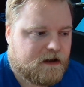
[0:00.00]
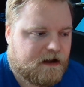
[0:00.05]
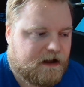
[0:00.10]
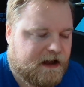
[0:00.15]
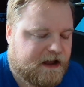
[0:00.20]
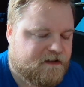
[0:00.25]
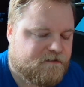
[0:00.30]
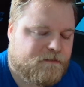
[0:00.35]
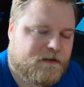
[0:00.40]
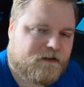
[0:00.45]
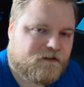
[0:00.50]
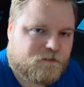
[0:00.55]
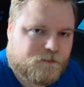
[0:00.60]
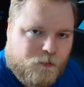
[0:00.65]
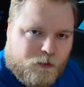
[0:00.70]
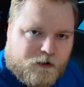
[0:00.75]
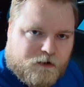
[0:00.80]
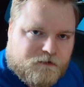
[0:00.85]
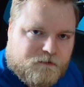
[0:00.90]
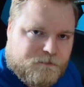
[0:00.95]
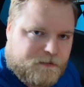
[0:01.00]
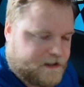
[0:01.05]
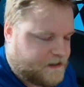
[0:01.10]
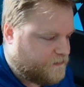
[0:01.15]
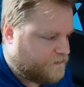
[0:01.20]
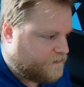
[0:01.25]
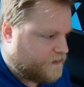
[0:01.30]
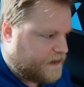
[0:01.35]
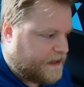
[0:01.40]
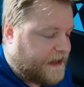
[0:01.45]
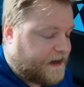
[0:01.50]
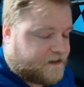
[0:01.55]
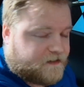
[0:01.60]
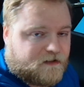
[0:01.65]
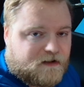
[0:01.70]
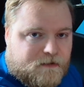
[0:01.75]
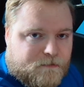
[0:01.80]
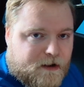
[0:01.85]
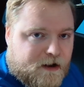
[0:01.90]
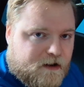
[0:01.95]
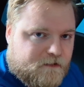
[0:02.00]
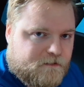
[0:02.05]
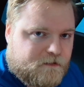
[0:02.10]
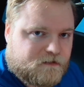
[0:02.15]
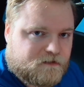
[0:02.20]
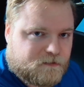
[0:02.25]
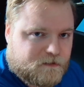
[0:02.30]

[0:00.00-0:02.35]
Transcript: I've been spoiled by using XLR microphones